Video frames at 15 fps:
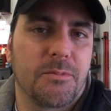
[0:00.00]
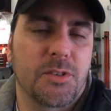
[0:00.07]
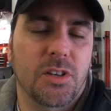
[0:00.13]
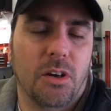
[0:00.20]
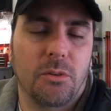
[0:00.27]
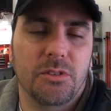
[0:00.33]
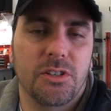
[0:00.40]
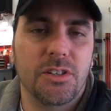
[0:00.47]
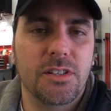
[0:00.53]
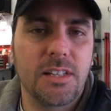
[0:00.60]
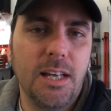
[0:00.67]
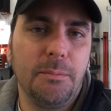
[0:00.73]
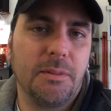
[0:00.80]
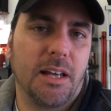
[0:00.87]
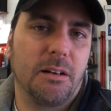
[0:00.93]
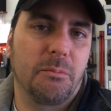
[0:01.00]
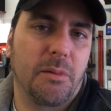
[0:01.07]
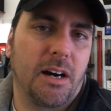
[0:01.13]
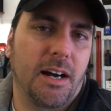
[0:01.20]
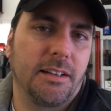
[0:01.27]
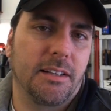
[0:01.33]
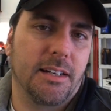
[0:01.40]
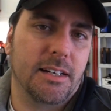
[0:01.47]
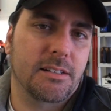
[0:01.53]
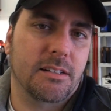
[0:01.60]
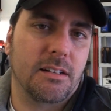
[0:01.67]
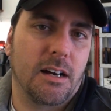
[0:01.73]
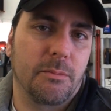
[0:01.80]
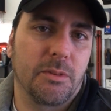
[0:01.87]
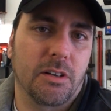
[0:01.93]
So just keep that in mind the next
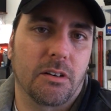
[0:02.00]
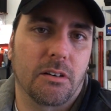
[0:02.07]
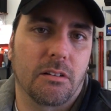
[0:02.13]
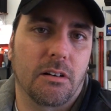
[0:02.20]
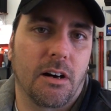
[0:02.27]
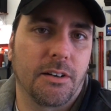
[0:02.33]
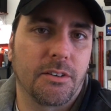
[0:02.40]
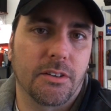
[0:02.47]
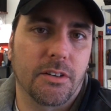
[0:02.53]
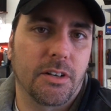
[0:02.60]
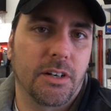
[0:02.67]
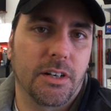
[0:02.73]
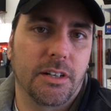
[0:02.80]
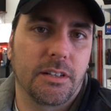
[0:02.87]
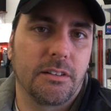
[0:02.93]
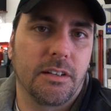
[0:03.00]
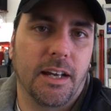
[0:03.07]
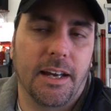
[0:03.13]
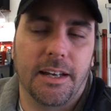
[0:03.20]
time you're under the hood